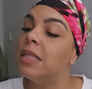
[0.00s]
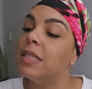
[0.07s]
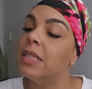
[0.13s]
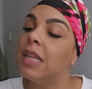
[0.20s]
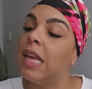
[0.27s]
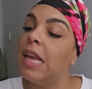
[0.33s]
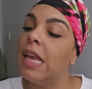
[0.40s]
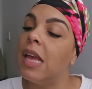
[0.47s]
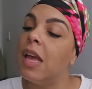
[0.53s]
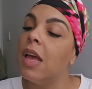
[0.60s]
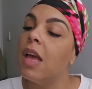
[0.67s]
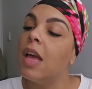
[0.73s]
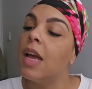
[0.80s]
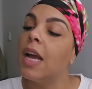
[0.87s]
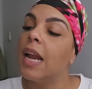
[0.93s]
It's the
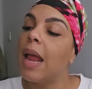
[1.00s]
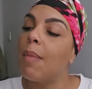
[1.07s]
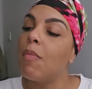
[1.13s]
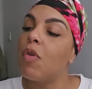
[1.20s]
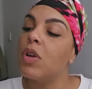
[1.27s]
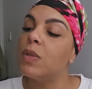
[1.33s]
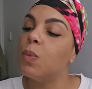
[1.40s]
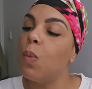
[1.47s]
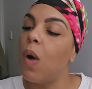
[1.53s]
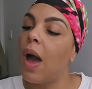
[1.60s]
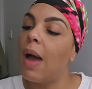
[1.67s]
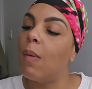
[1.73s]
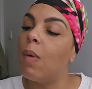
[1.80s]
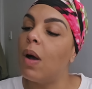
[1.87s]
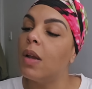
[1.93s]
Glamorous
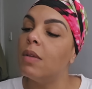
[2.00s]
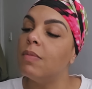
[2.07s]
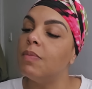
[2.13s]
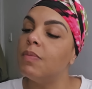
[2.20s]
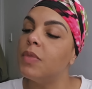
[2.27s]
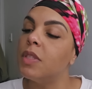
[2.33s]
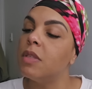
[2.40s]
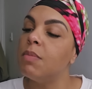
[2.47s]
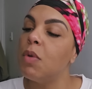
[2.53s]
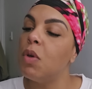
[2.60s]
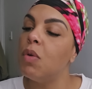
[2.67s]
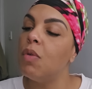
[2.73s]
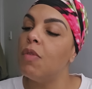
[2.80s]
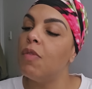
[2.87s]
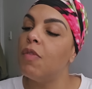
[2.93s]
White one,
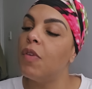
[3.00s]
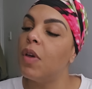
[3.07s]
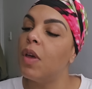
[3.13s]
Smooth